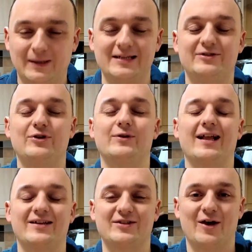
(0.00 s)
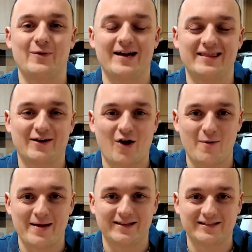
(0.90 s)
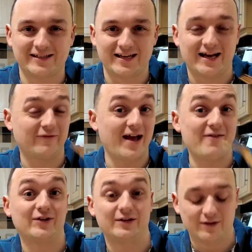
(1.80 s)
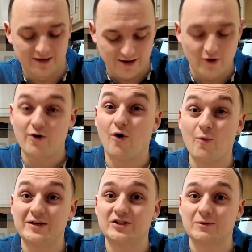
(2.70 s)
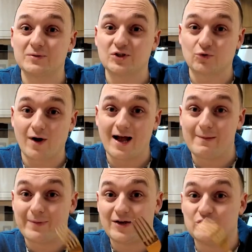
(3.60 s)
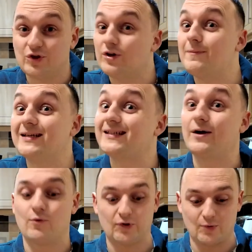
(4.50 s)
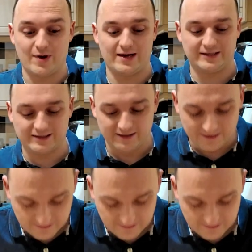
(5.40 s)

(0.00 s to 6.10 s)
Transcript: please do let us know in the comments. If you haven't, always subscribe because you're going to miss out otherwise.